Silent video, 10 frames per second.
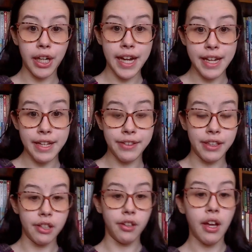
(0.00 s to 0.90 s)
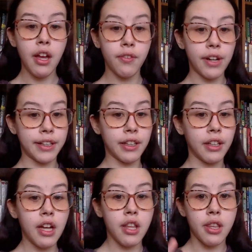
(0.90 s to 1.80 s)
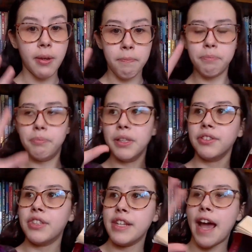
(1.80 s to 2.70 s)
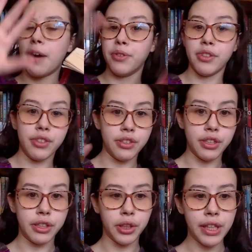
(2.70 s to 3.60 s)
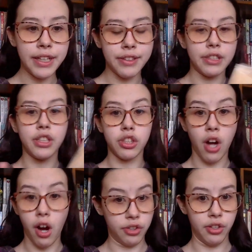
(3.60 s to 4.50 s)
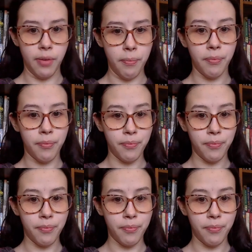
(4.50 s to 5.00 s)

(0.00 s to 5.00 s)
is and like the built-in houses into the trees, it's just awesome.